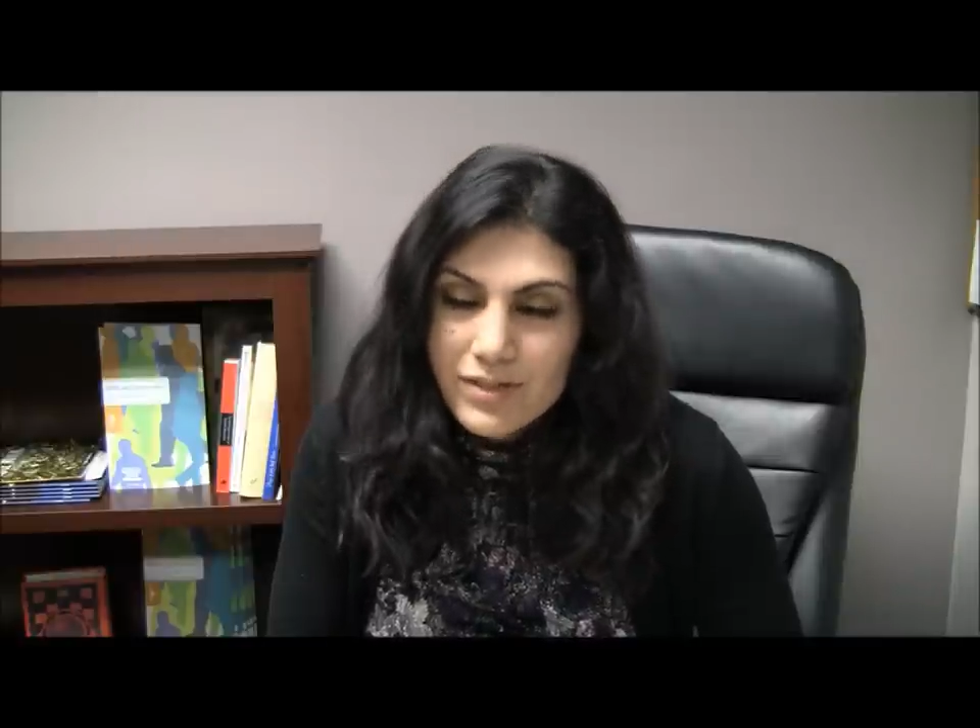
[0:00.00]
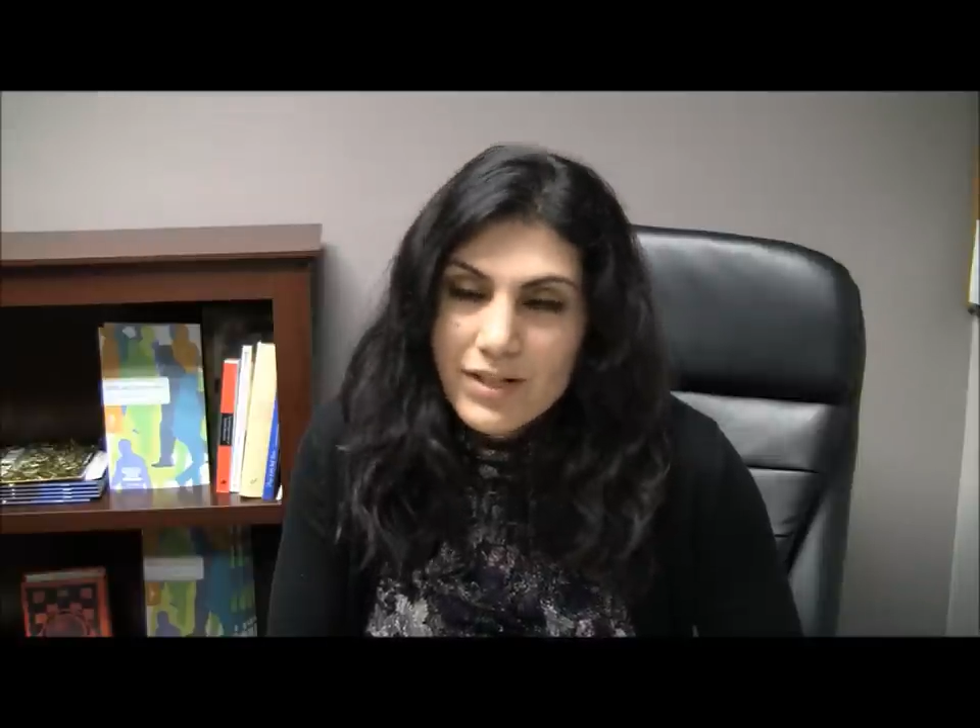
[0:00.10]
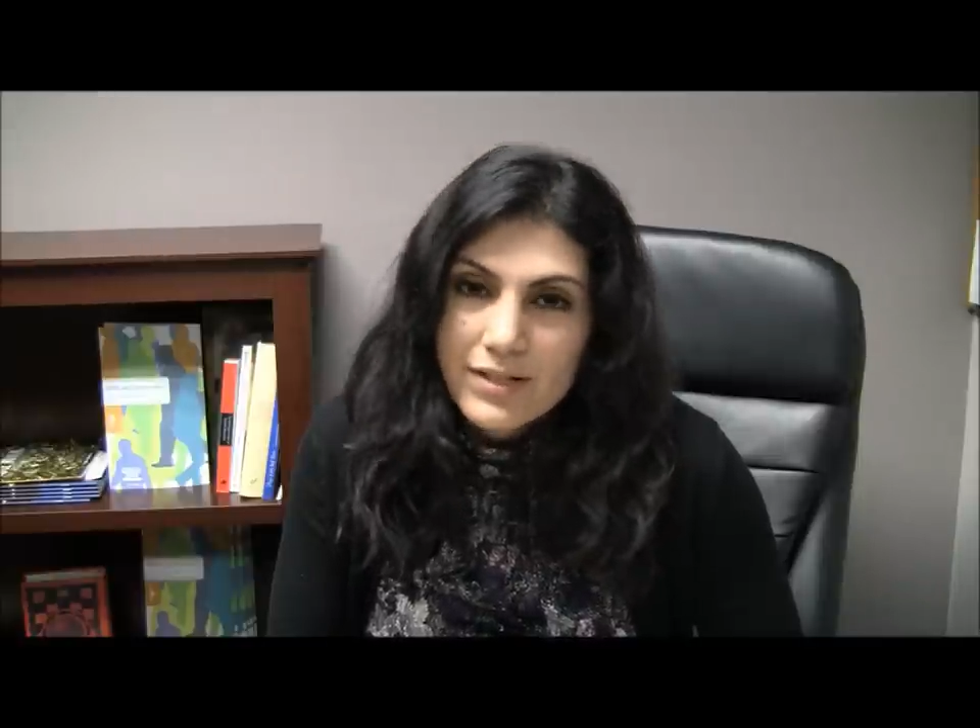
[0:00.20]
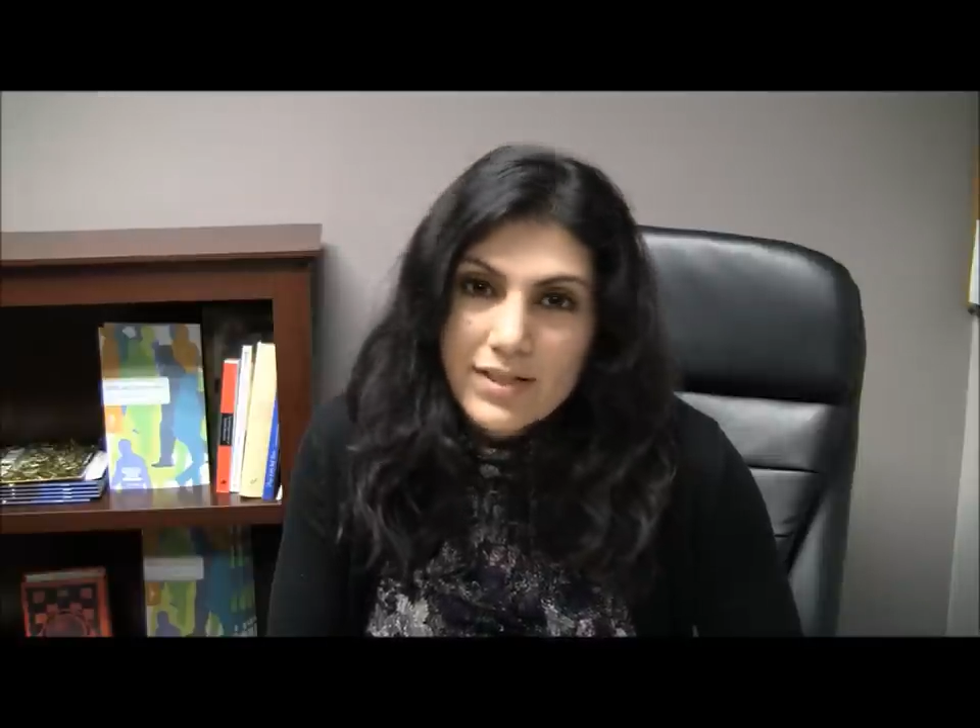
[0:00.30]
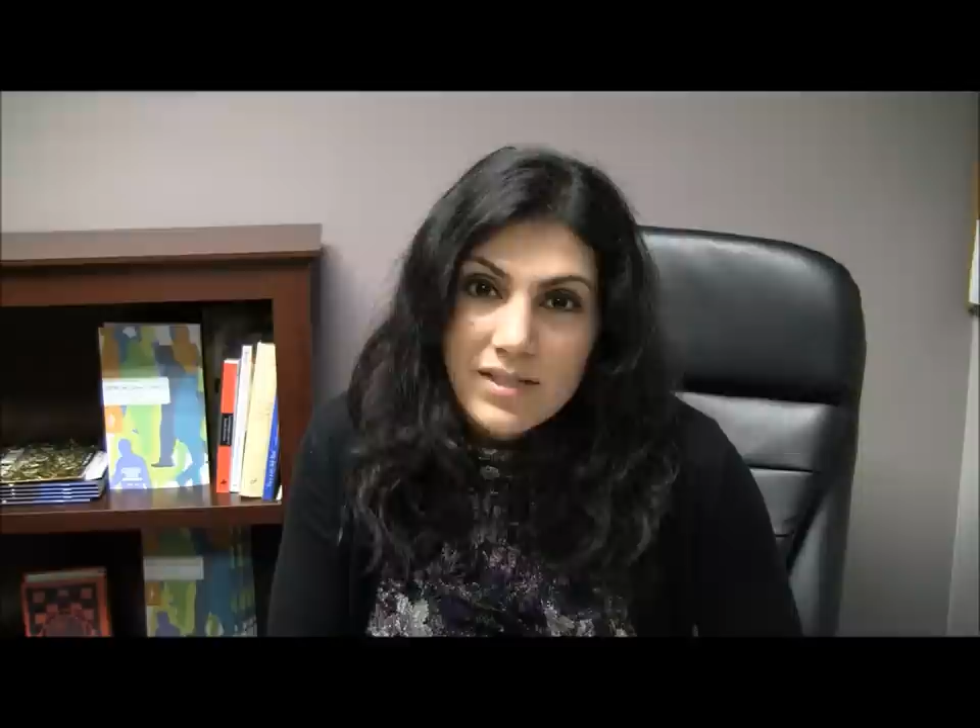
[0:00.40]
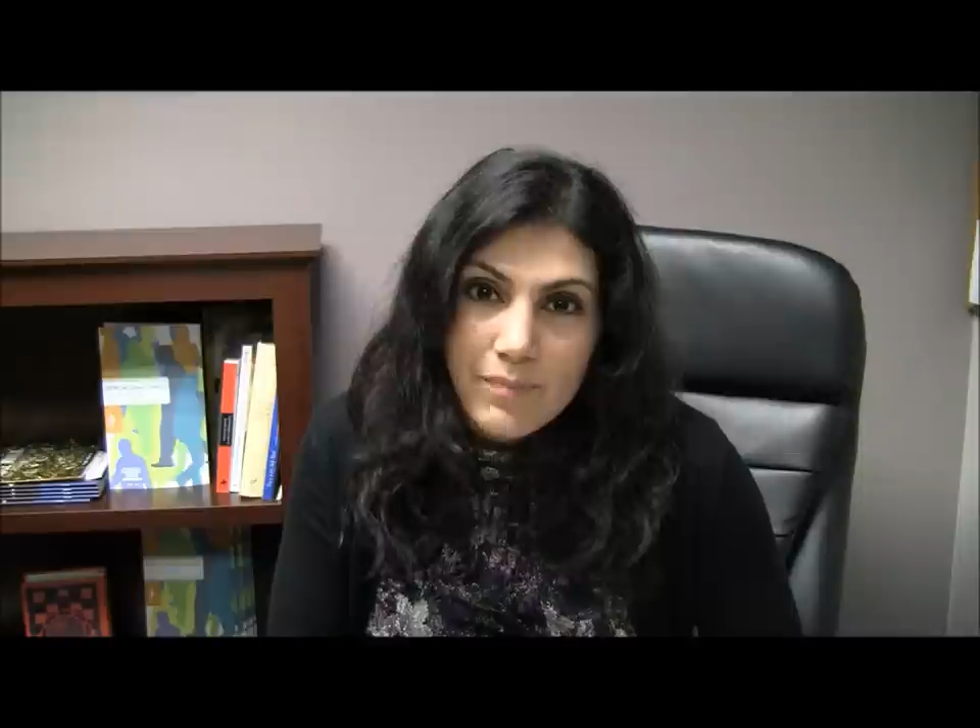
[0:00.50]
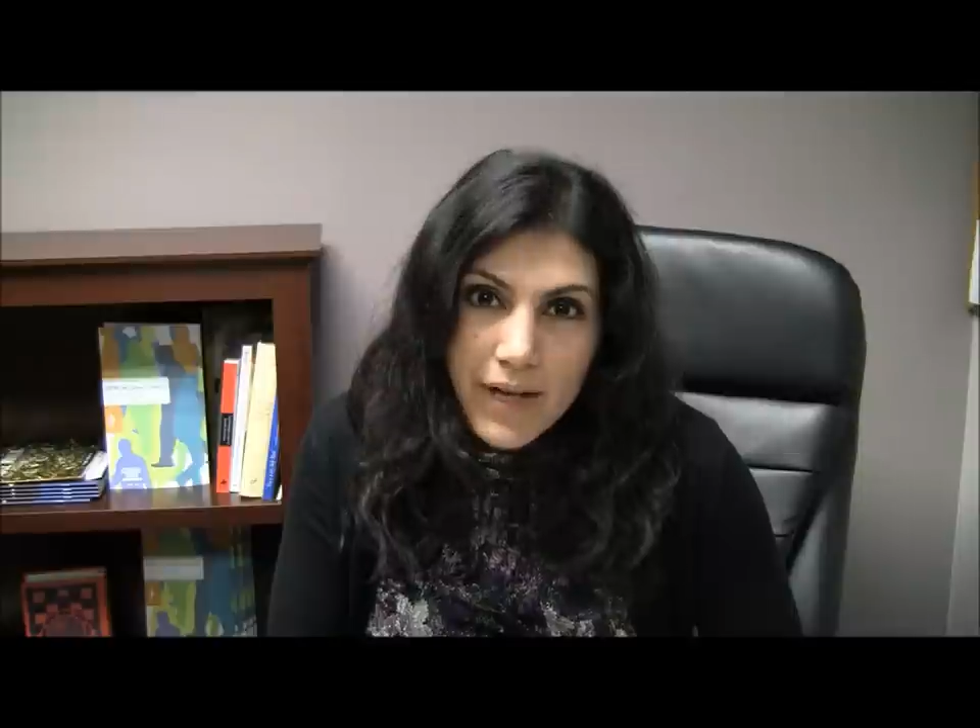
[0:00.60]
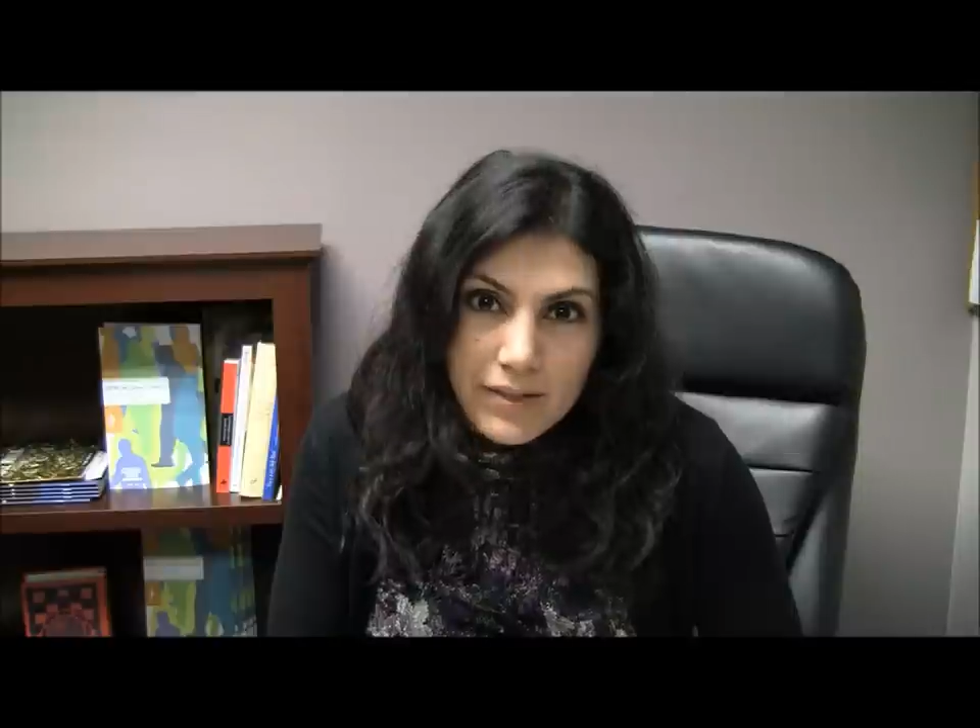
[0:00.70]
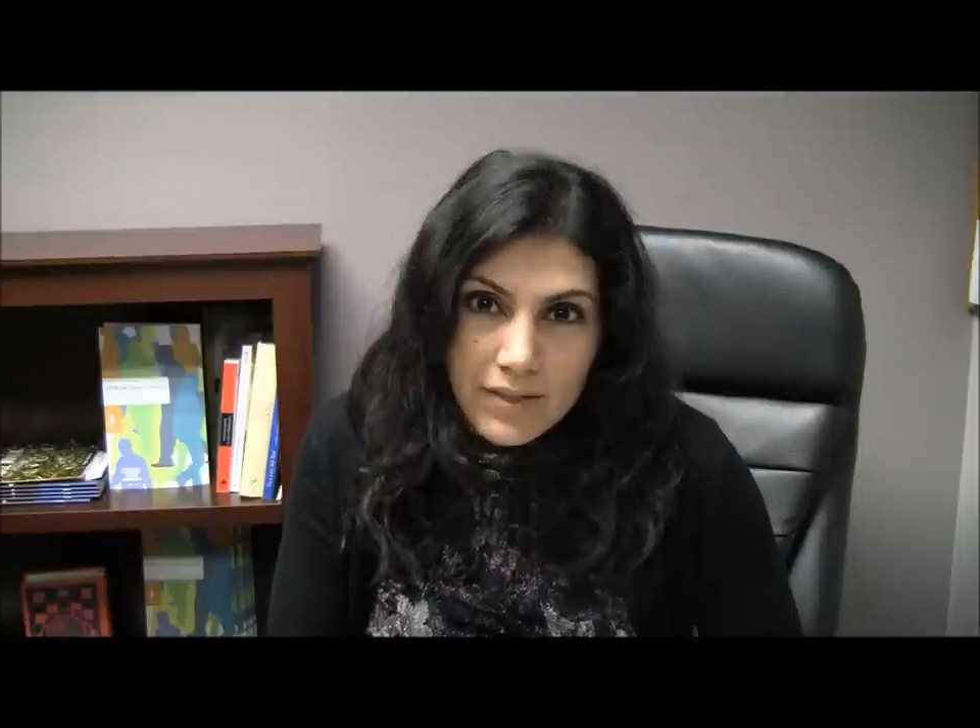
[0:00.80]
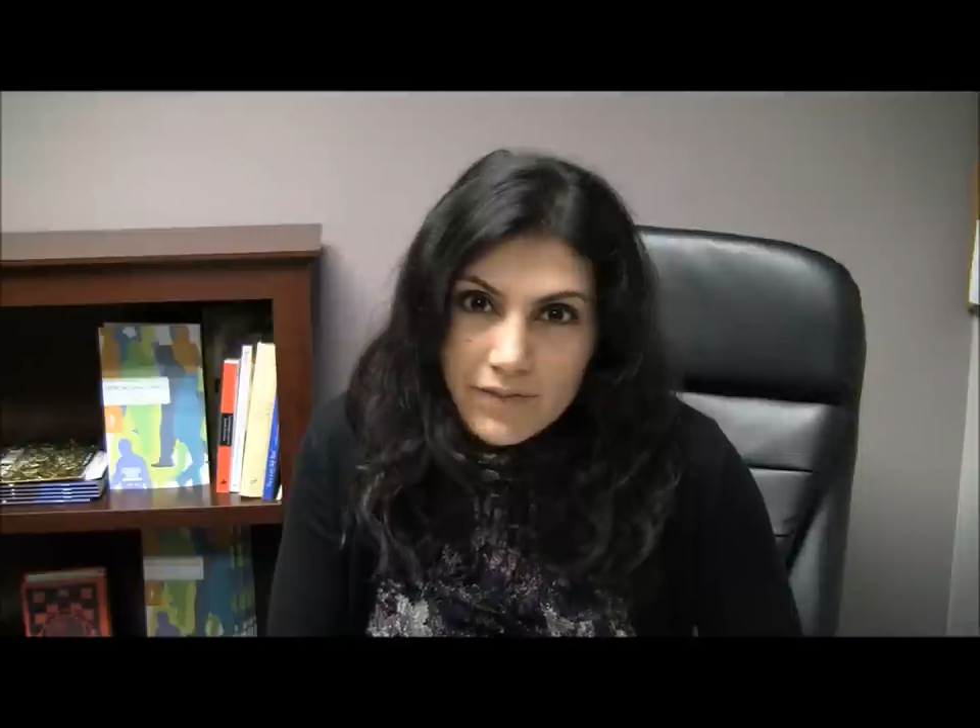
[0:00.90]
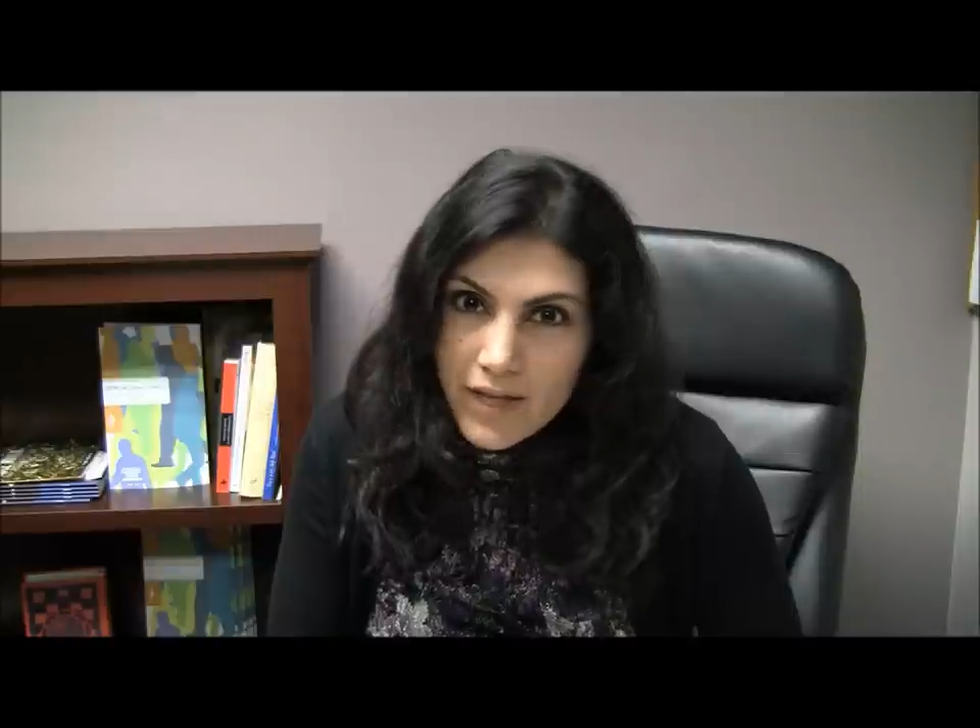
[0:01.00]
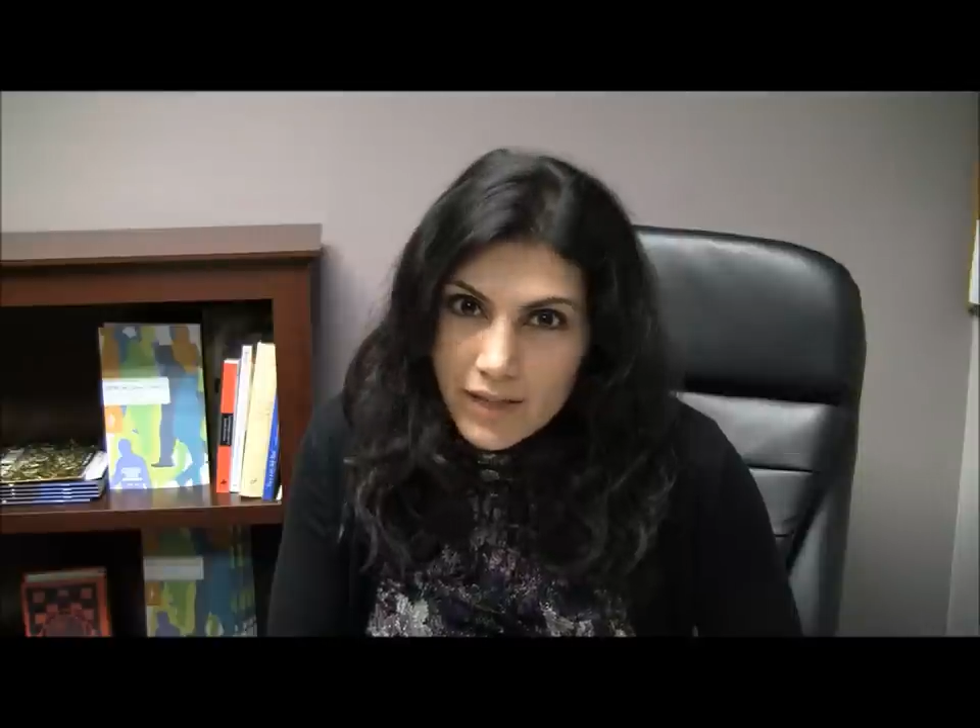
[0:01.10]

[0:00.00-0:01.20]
was not suspected of